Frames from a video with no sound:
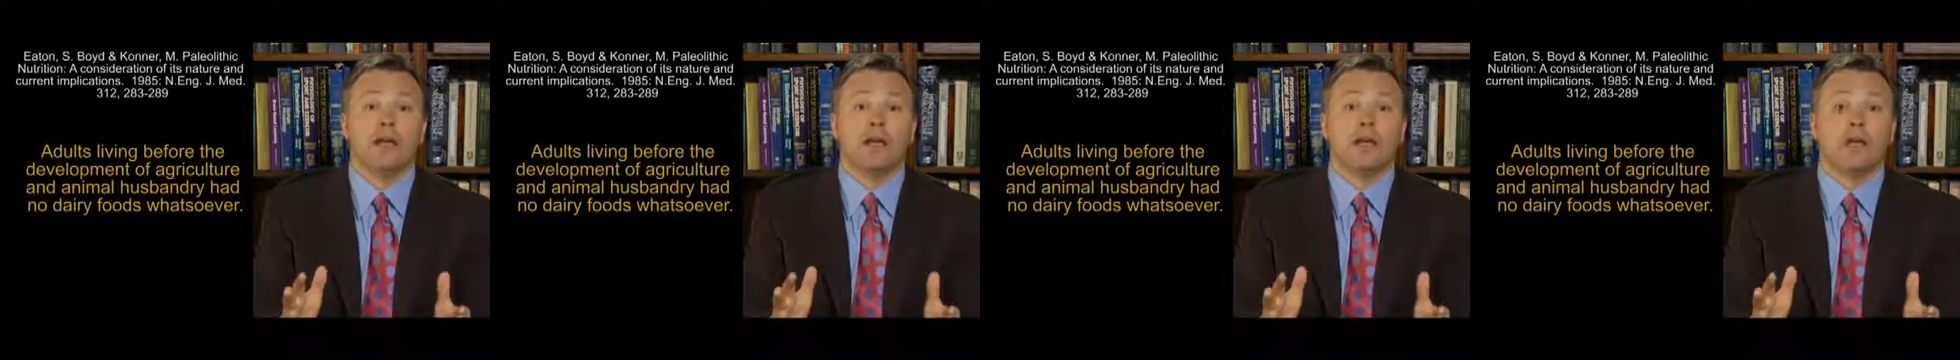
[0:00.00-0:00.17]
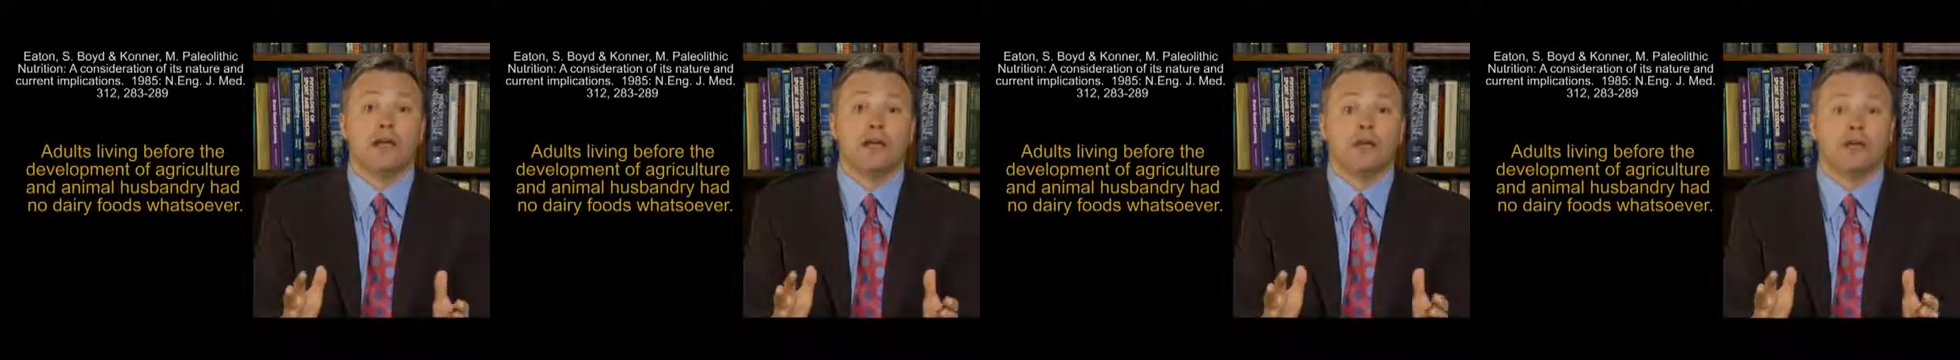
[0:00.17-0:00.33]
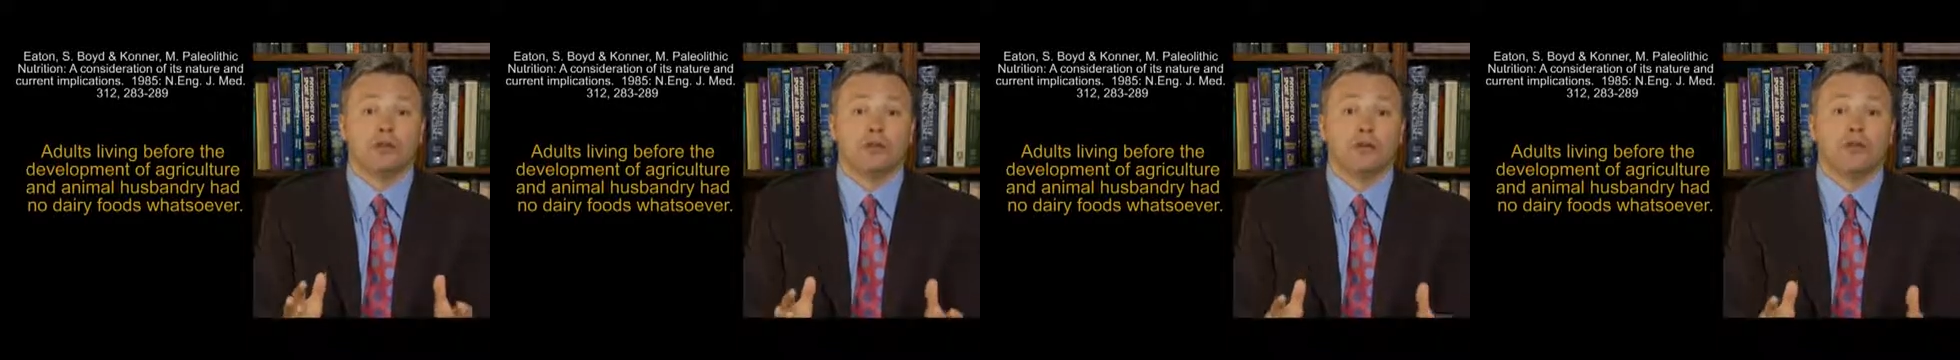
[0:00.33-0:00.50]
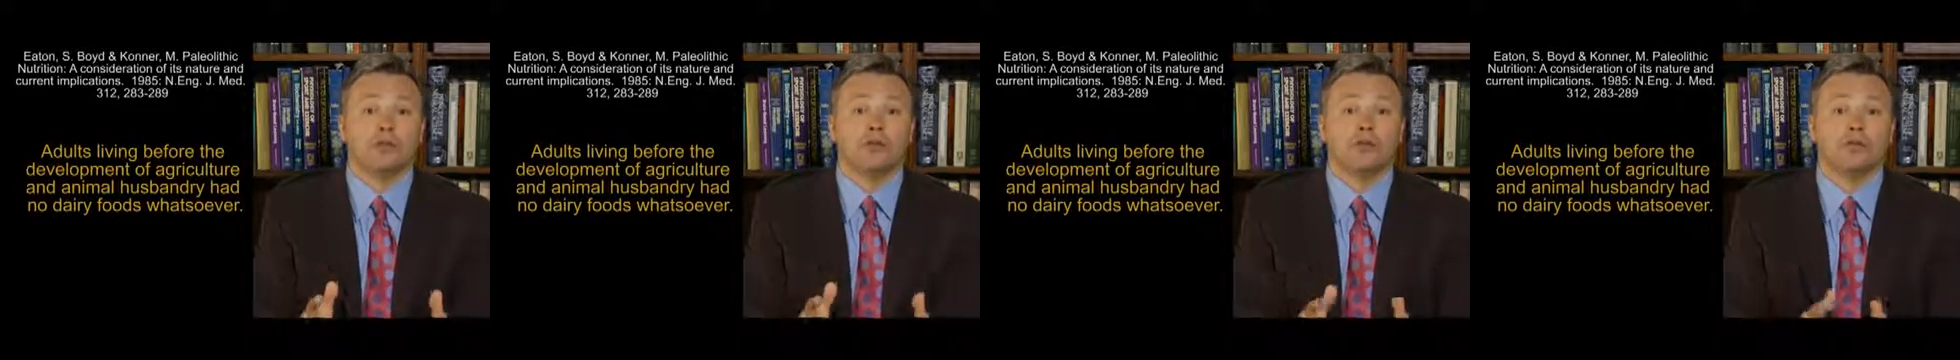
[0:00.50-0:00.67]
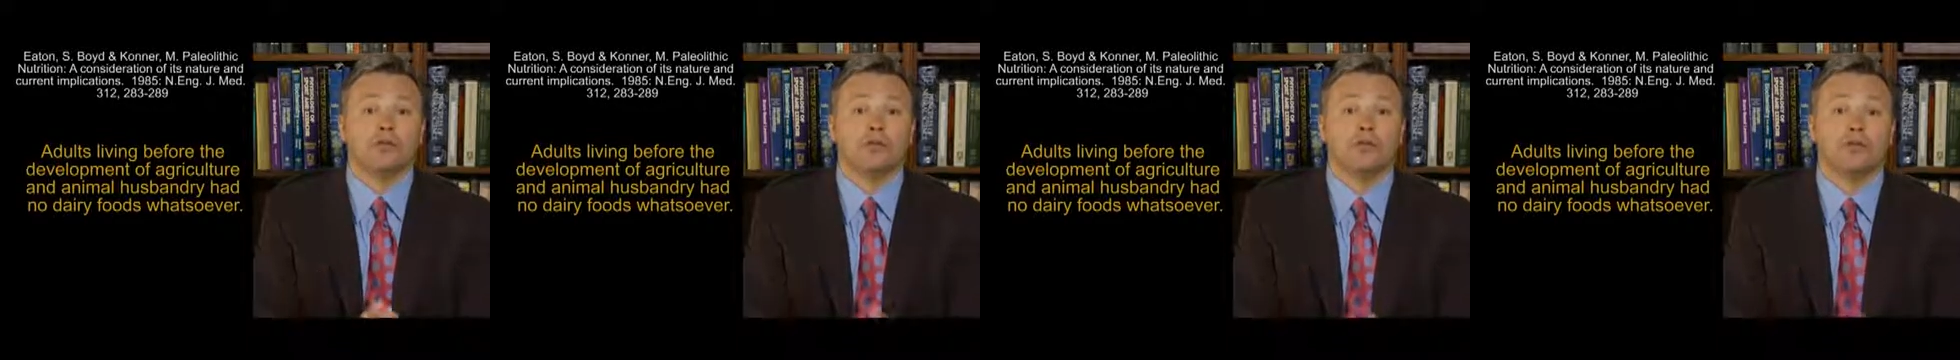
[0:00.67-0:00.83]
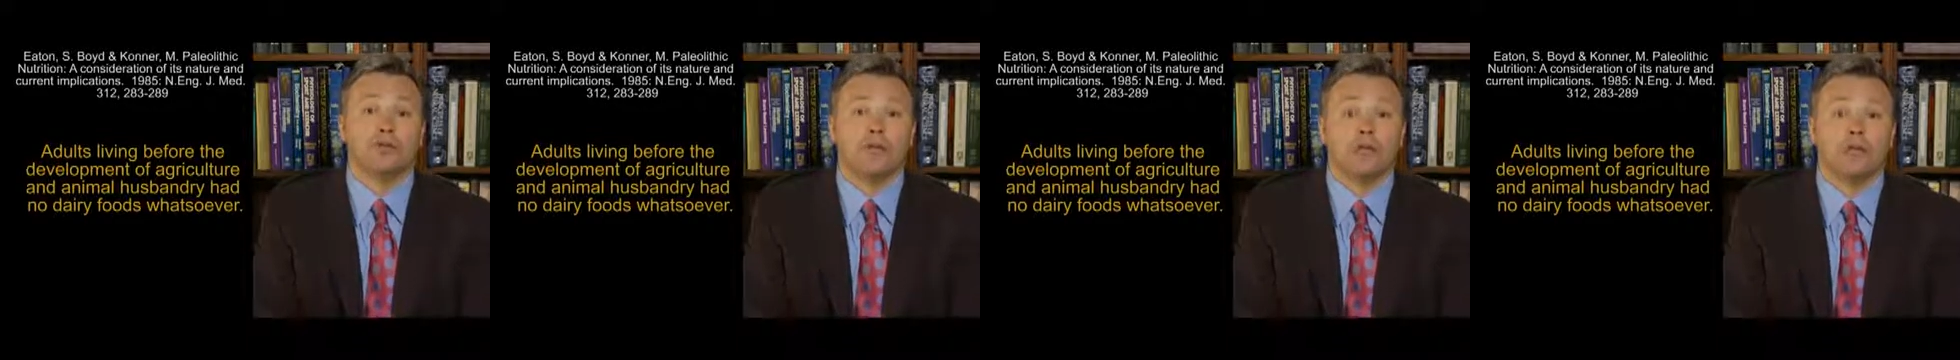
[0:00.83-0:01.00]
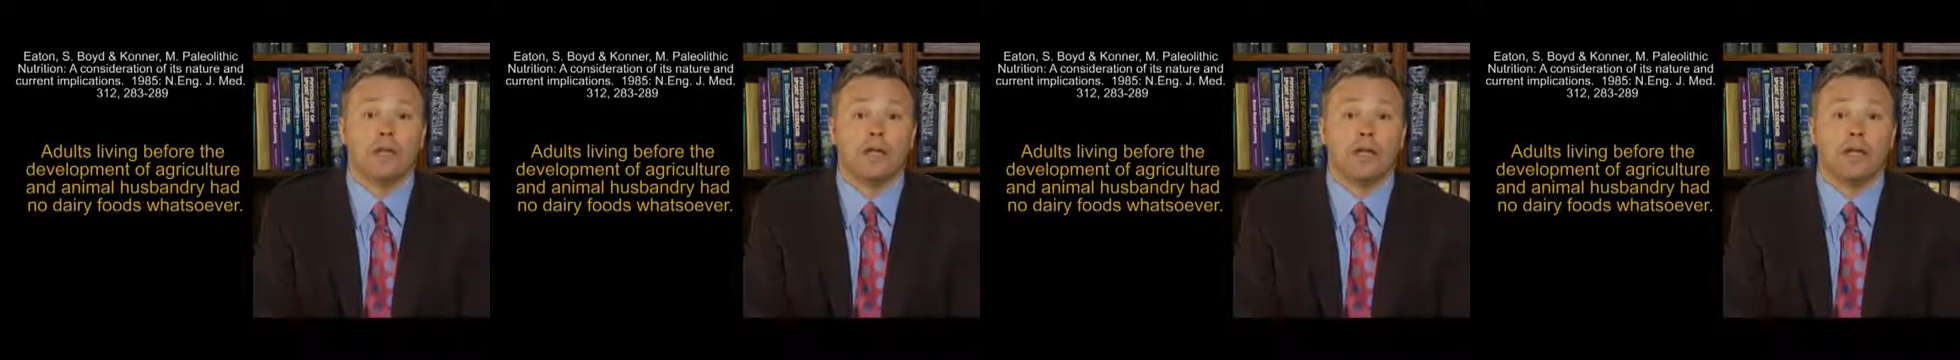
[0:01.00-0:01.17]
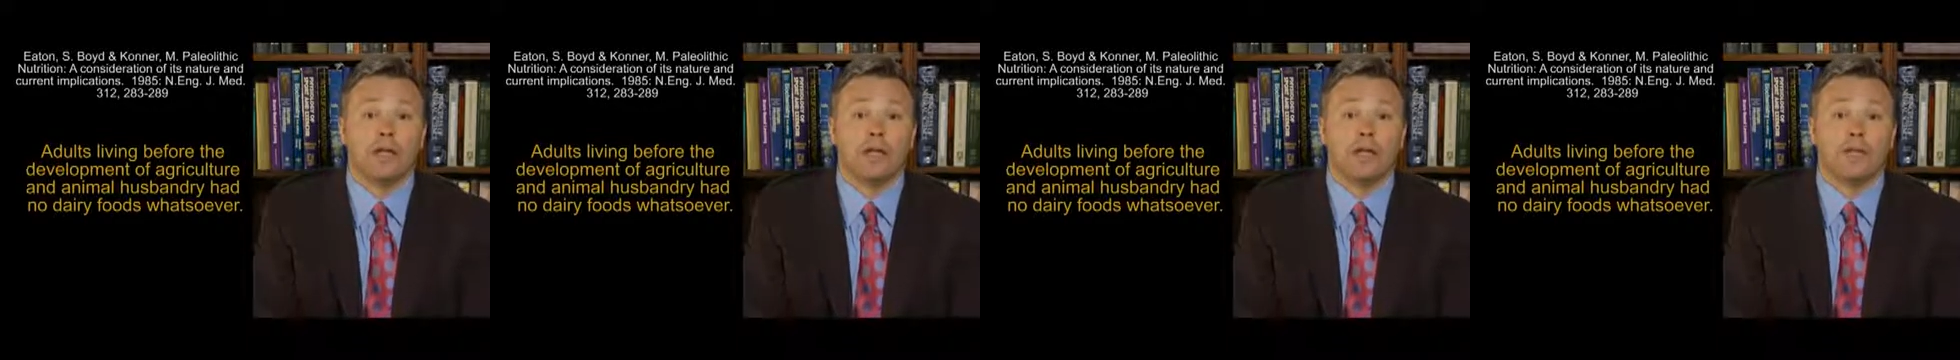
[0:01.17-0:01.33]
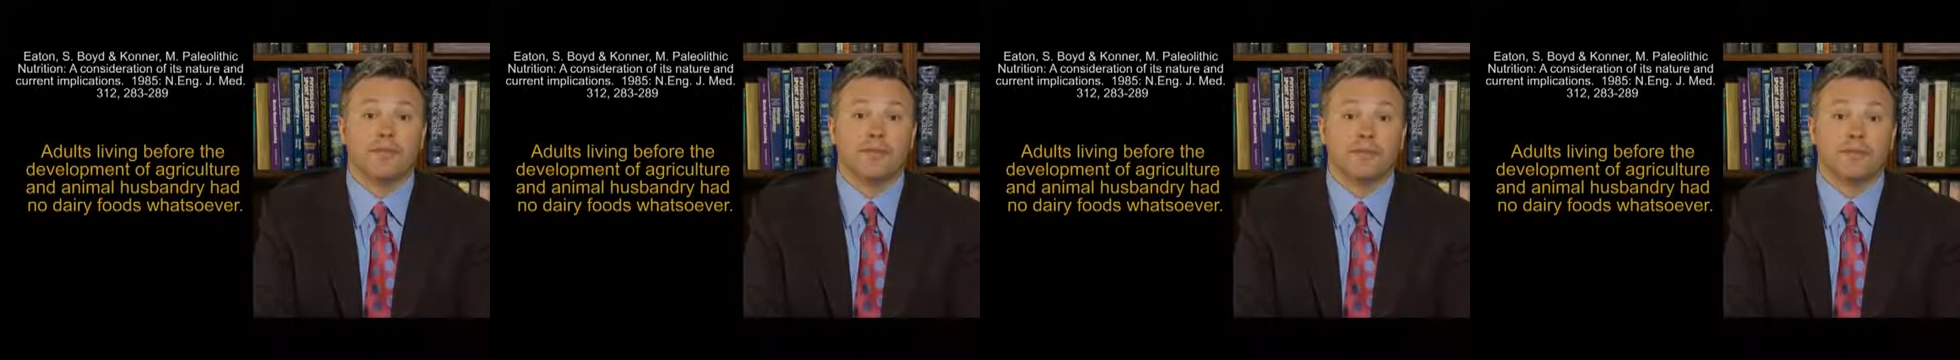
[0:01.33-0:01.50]
agricultural
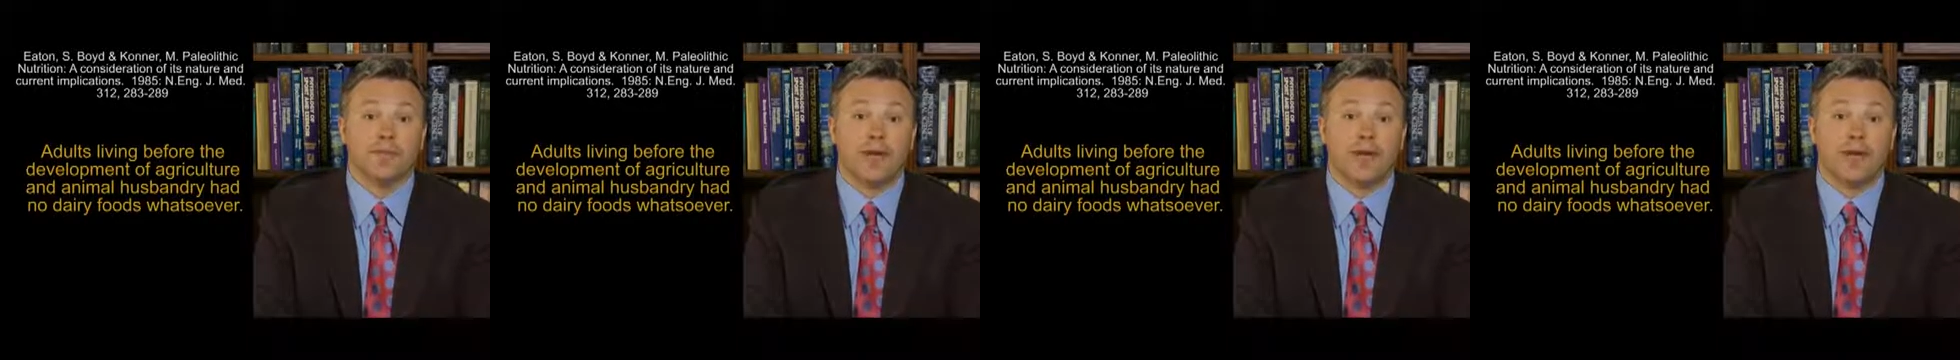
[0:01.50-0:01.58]
at the